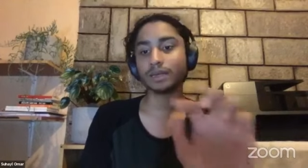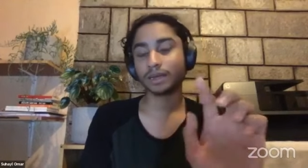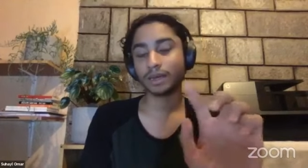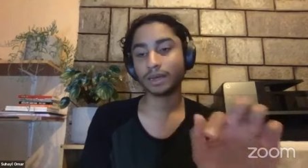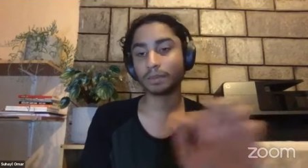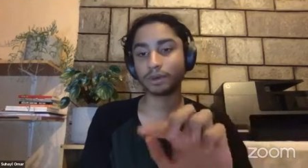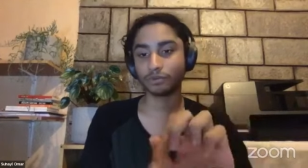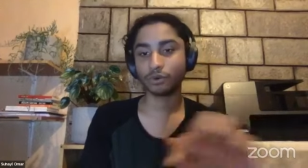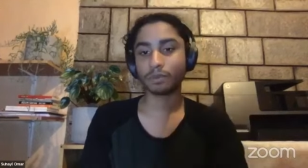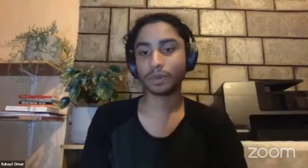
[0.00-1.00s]
uh, number
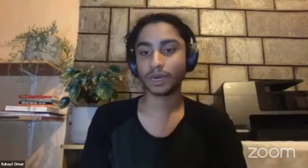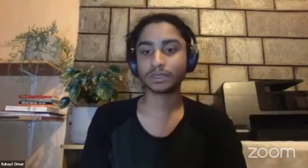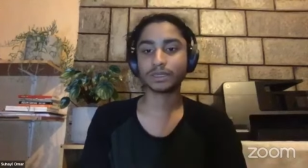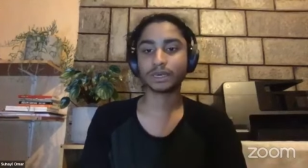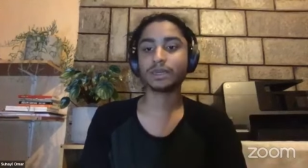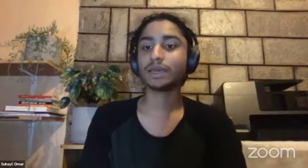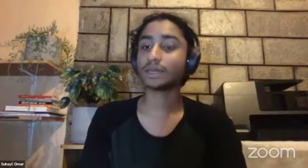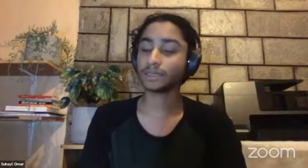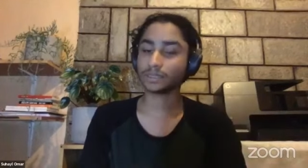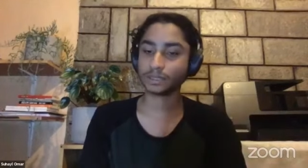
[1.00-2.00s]
four, Palestine,
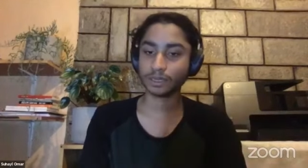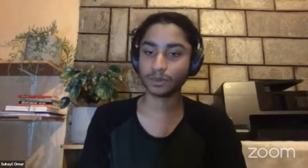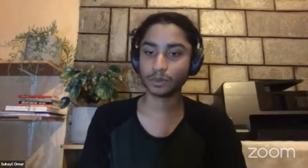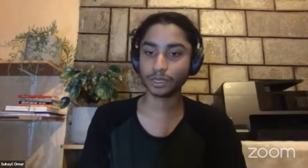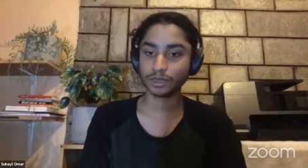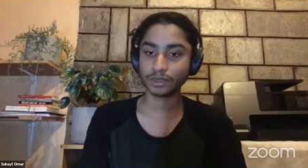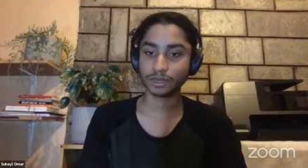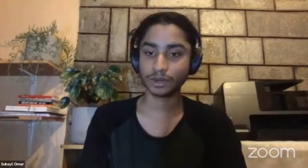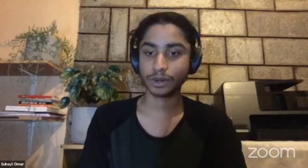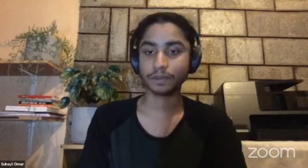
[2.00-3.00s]
and it's the same on
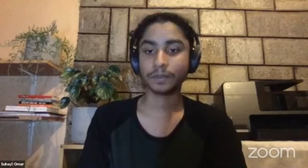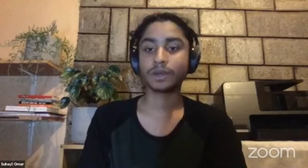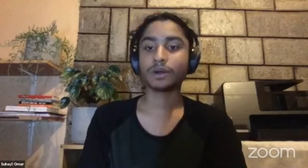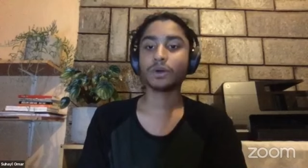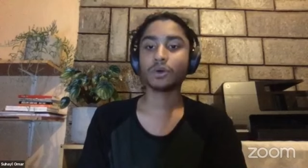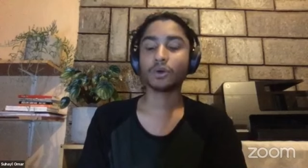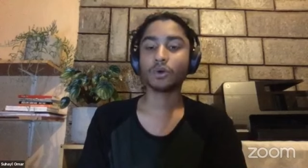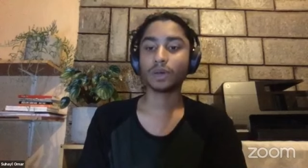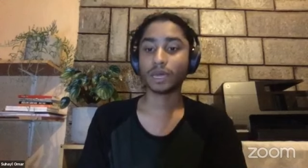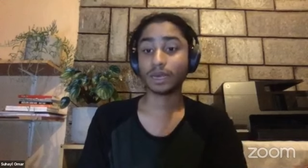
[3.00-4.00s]
Instagram.
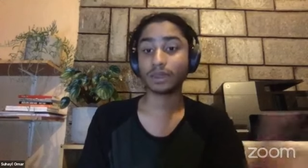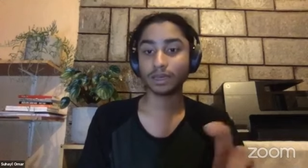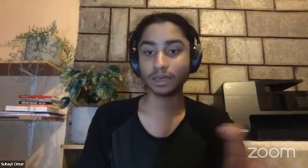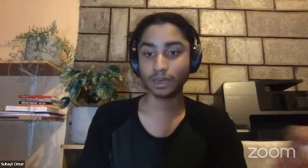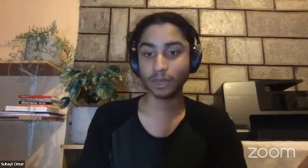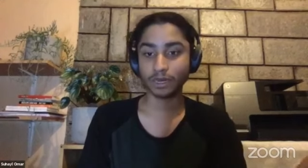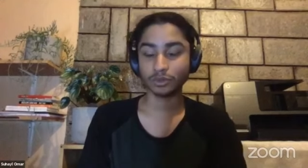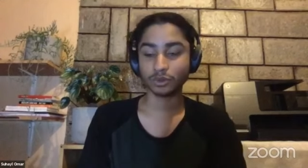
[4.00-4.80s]
Or, and I think the email is